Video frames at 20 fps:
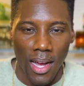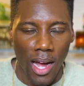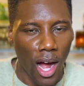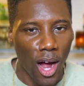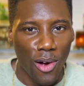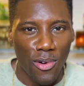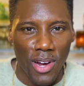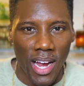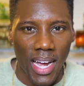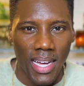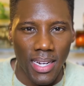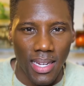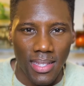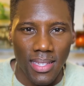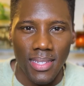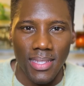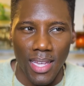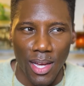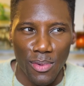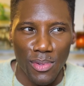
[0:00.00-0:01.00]
All right, I
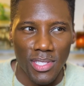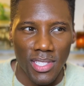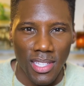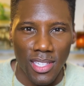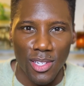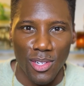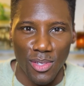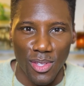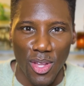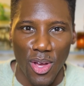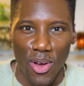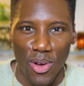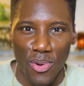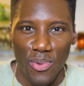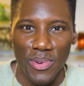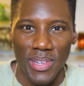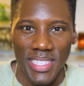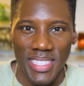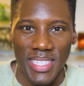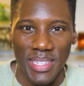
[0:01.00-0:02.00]
think that was a little
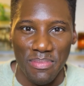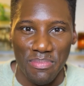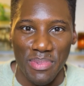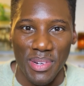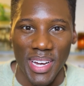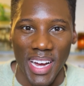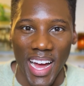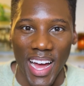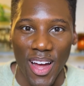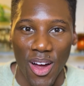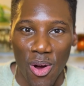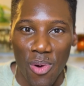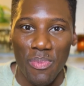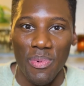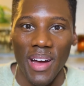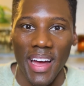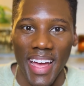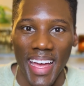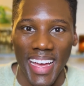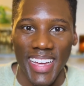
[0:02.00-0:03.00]
long-winded, but I hope
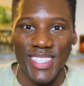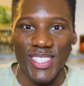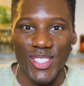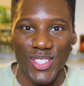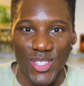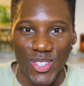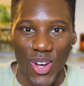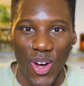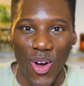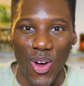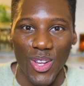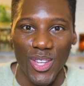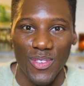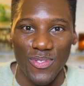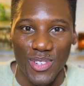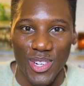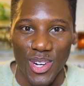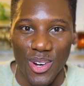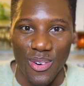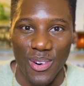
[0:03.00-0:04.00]
I answered all of
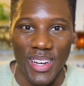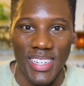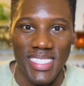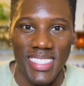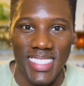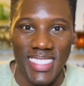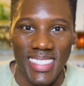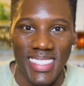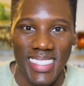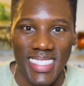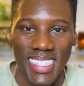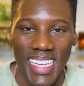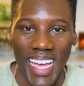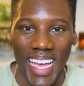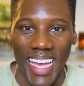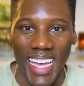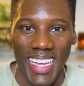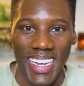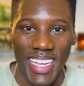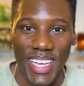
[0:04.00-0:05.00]
your questions.
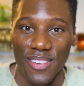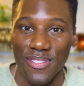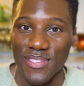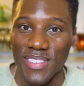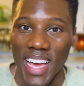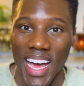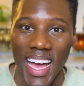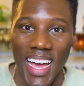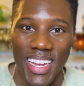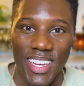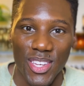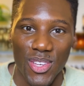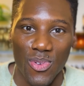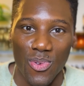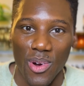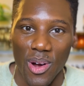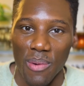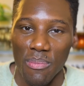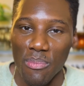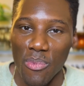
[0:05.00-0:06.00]
And if not, you
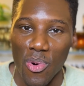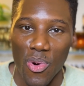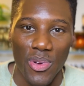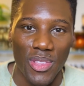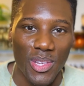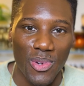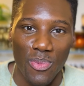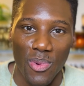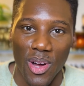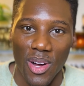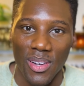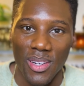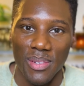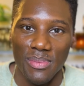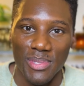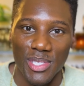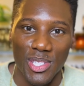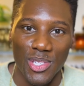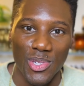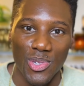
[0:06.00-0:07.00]
are more than welcome
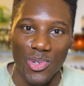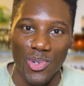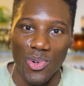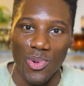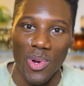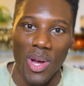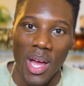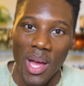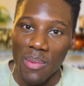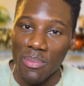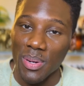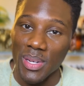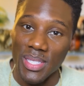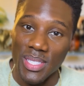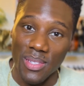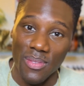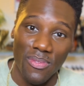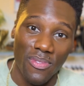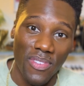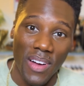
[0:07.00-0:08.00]
to put
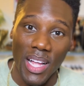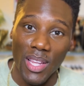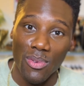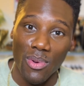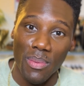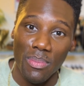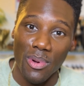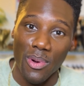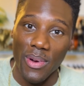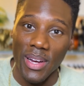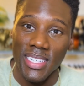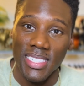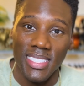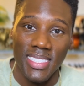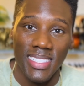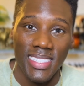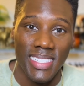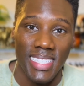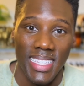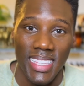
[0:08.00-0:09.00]
some follow-up
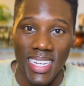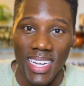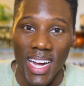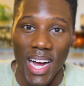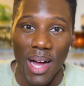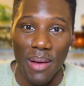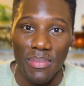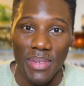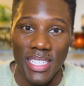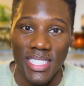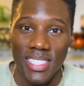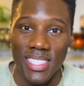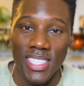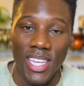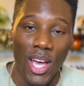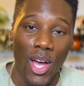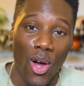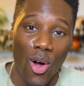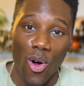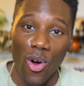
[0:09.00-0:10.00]
questions in the comments,
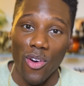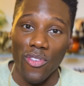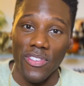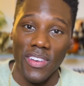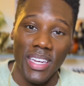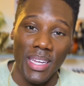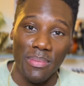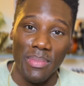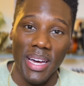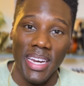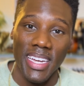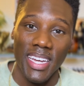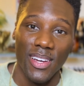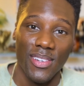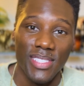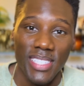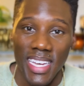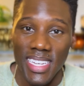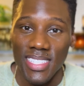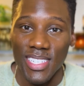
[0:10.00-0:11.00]
or if anybody
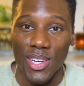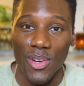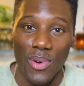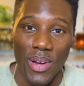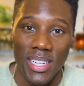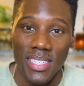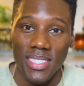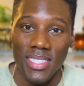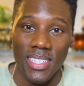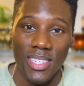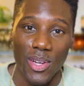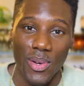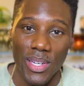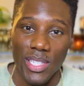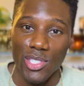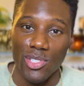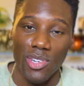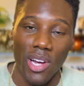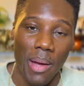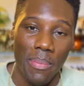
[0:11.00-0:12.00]
else has a question, go ahead
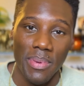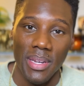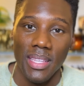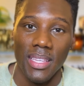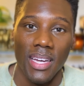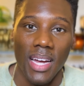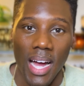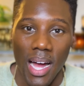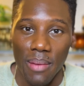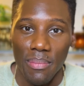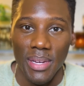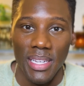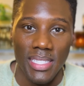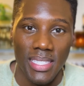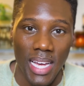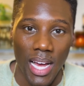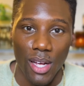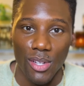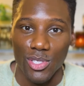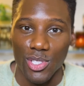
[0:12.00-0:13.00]
and drop it in the comments.
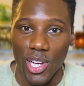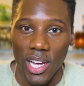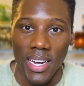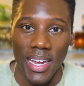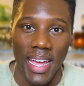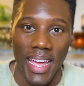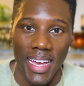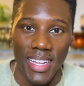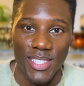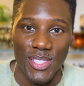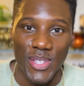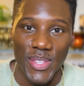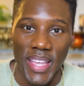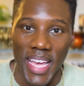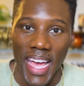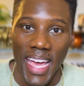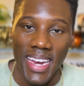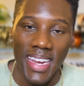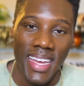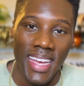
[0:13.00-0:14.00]
I'll try to answer
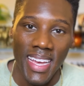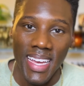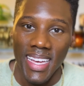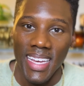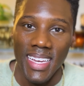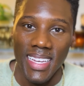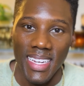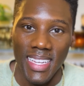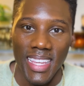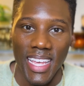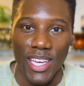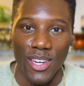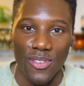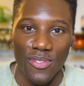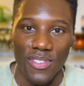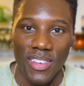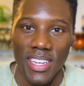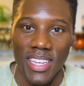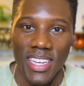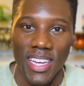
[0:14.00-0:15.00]
that in a later
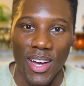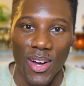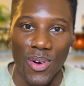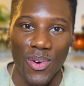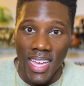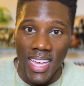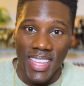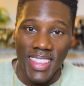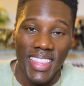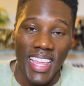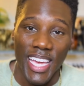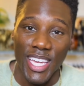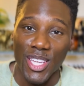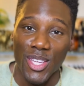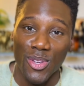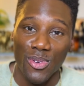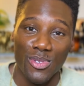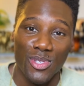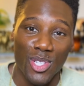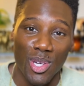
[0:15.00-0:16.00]
video. Thank
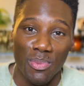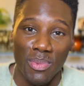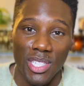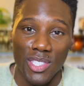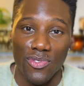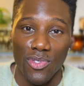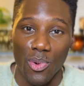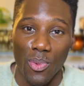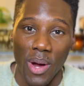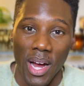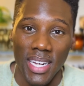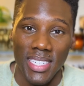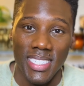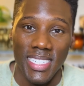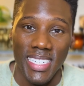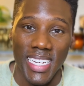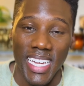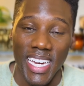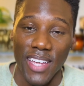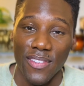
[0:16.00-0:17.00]
you so much for
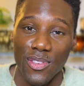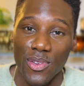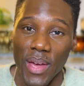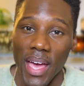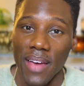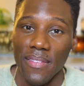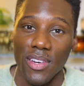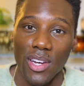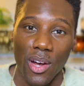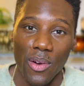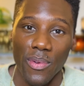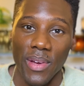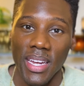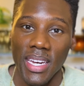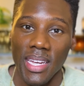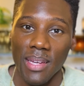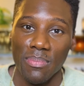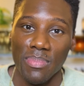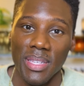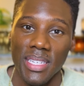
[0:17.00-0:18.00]
watching, and if you haven't
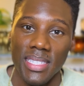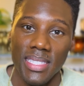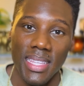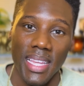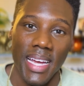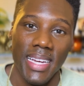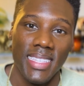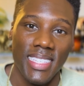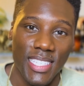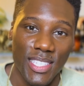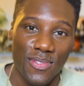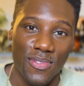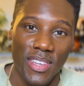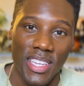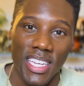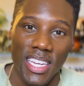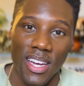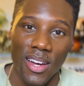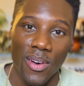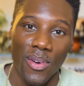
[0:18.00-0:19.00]
already, please like this
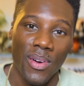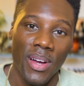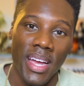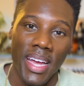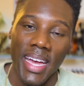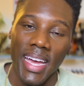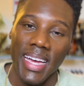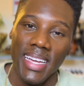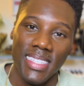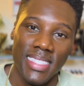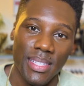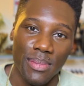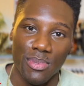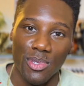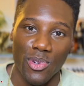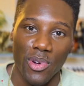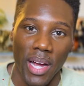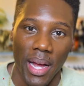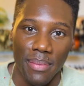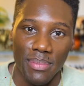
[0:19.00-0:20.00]
video and
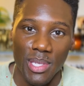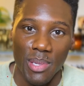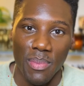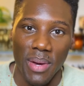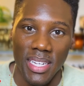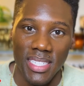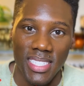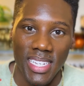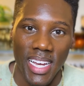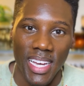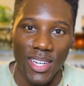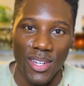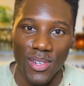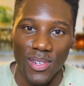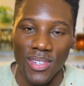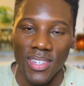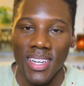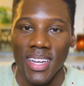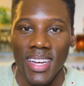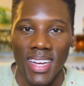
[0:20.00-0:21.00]
subscribe to my
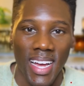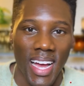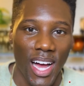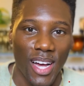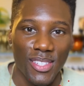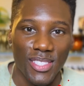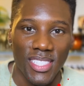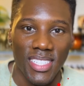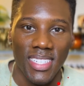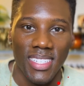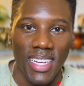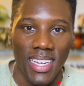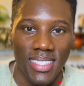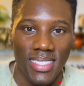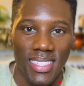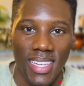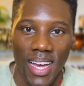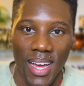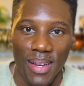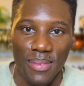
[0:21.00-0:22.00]
channel. I'll see you next
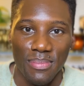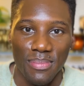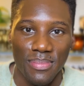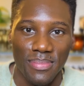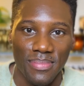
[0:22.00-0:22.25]
time.